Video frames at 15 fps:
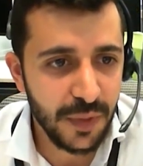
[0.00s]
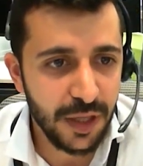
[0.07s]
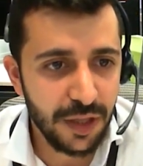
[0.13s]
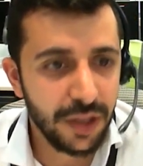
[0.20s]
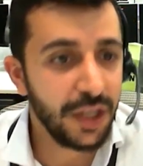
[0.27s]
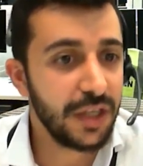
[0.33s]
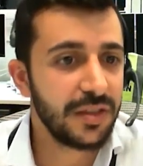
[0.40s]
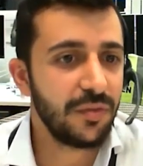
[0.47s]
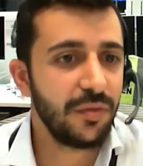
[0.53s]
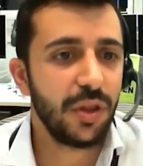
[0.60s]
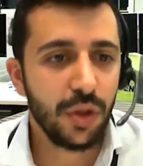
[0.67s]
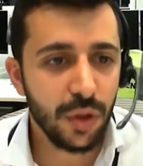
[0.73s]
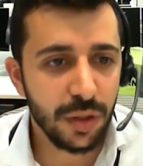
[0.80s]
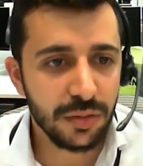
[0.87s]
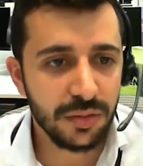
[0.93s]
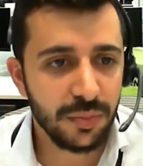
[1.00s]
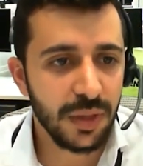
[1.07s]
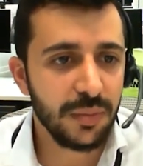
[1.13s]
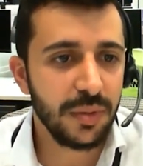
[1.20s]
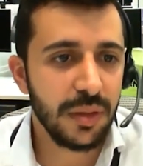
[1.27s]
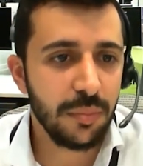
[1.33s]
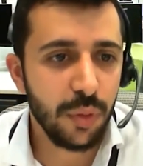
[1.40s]
things that we thought
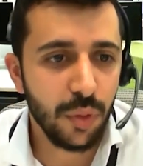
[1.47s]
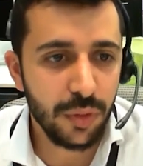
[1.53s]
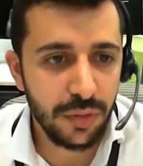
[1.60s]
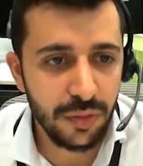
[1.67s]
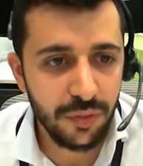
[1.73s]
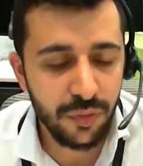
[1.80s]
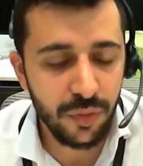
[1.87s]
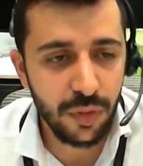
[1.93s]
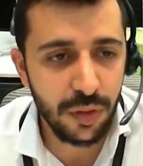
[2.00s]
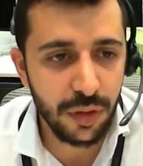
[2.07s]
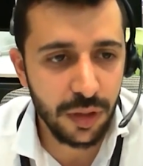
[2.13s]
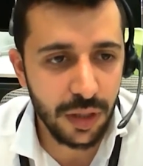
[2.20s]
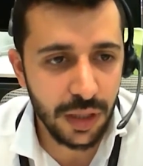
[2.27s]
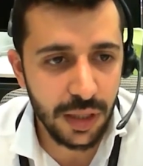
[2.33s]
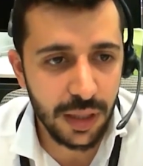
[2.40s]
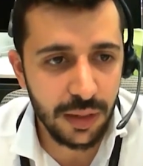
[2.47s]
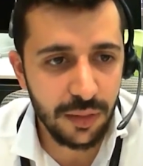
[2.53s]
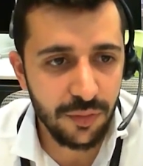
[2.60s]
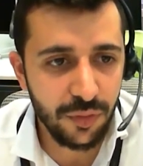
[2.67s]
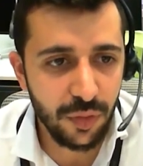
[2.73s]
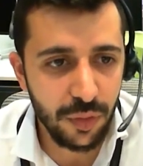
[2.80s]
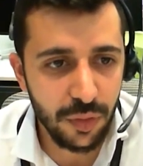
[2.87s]
might be important for
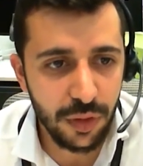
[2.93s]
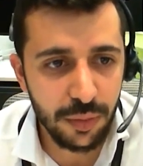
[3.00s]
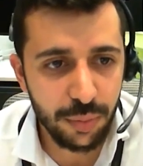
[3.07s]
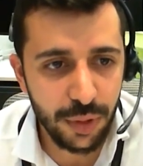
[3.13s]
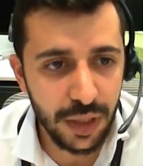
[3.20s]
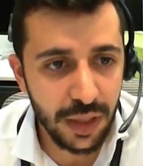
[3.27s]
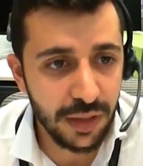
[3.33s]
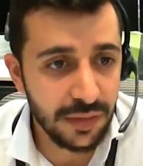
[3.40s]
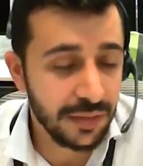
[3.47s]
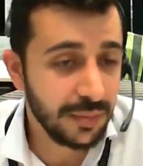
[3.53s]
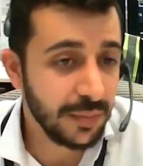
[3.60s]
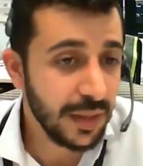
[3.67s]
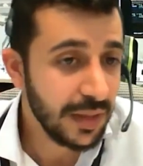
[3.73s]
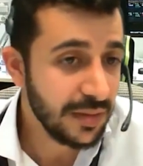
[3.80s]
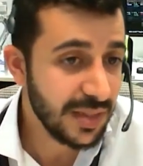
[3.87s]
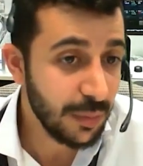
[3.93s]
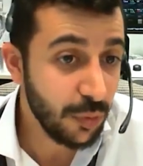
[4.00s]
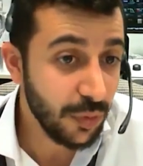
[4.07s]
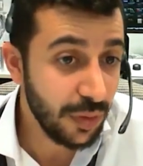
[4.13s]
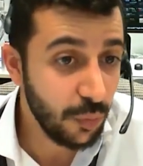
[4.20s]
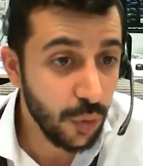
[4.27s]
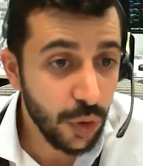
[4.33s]
oil price. Some of
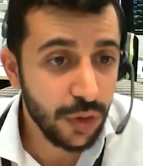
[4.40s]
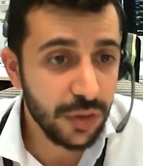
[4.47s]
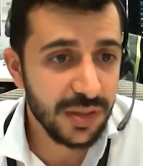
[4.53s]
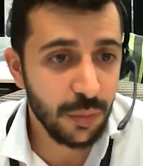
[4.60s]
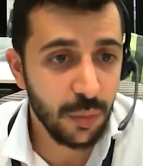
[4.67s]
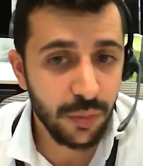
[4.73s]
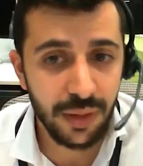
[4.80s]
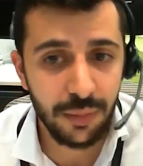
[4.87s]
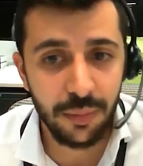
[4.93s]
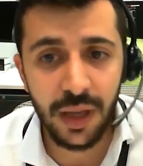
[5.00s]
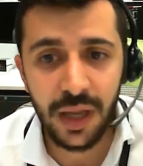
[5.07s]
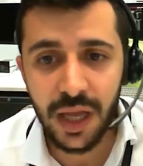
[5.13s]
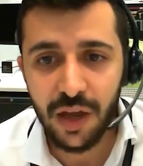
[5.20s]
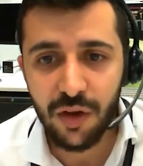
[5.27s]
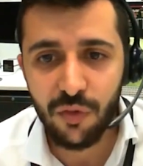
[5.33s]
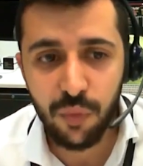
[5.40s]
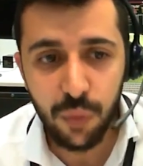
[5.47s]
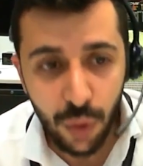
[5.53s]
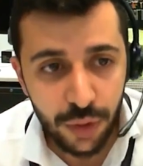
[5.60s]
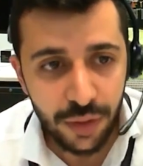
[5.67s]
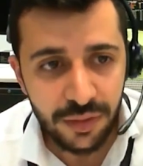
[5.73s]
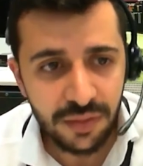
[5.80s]
them were, some of them
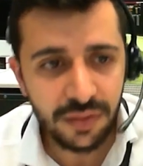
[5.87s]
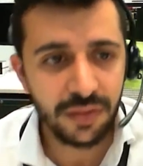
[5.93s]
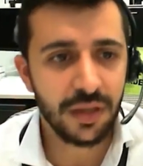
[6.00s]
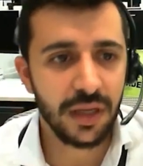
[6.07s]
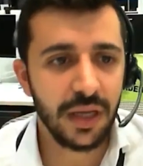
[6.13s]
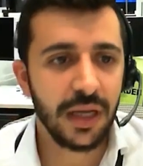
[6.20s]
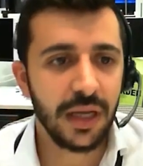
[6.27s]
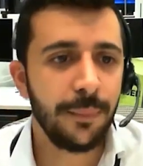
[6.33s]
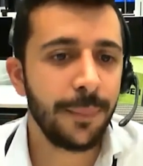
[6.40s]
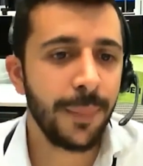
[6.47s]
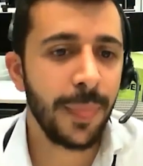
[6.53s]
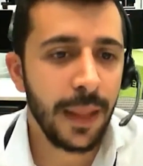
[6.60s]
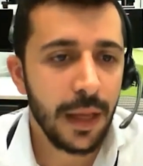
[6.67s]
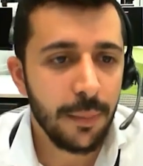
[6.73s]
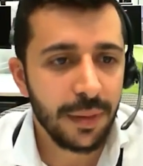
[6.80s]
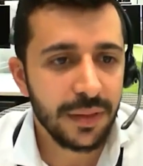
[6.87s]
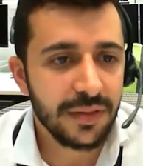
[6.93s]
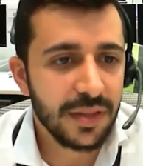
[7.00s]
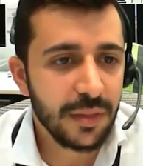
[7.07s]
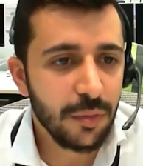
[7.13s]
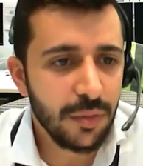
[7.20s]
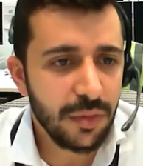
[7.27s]
weren't. But
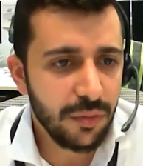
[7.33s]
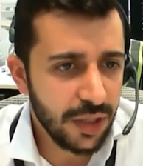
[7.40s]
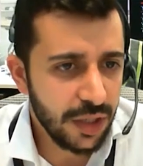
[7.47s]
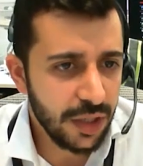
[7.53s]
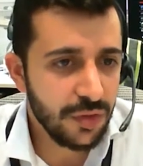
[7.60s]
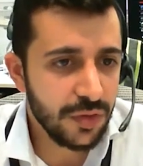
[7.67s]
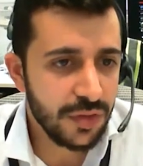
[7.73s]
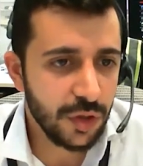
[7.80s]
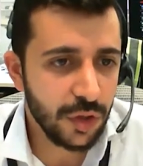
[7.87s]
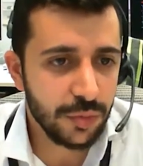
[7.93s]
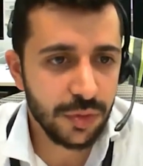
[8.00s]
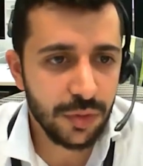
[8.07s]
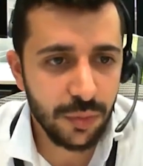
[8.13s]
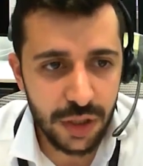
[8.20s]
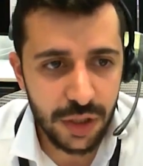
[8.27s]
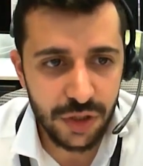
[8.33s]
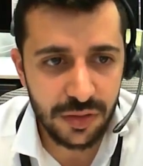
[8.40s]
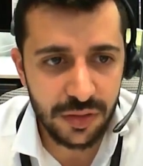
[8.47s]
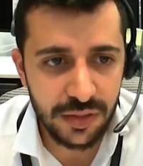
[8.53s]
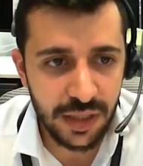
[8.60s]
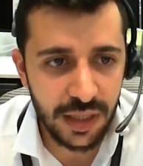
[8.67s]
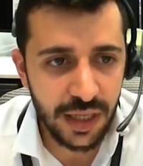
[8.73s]
some of the very interesting
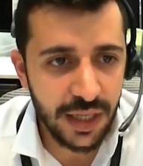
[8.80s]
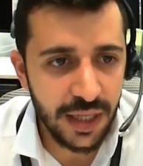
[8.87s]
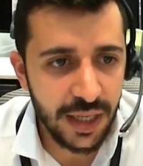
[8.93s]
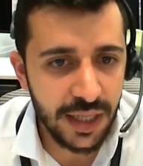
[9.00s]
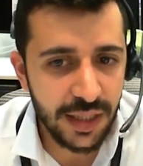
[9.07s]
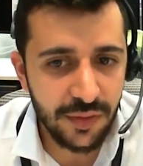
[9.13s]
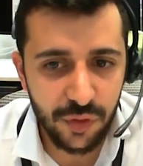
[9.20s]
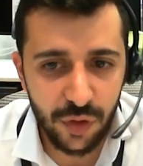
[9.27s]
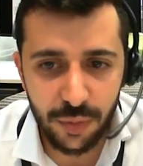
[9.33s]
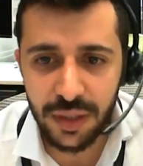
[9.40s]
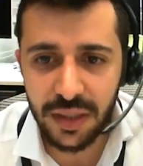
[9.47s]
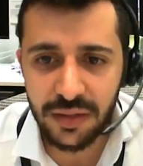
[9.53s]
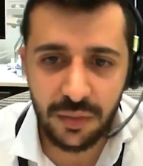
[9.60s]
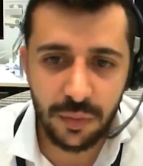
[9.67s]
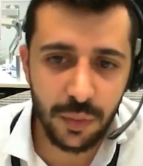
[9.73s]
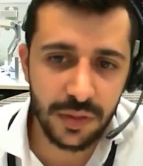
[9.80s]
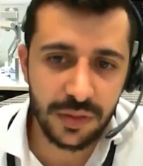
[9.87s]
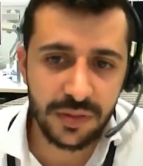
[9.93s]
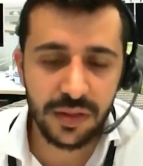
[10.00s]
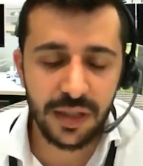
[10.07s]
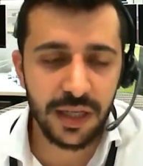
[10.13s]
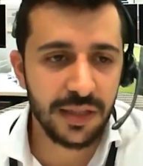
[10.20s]
observations that I had from it was
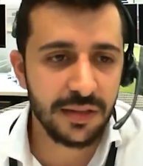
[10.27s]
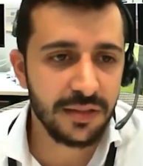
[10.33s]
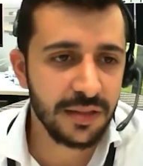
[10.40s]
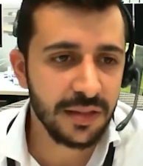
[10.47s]
that